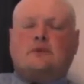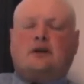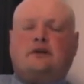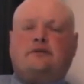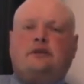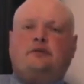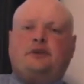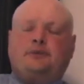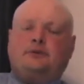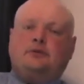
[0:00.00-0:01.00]
I've known
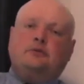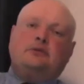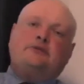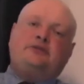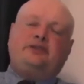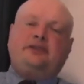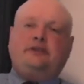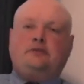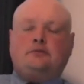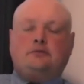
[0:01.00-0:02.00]
people who have seen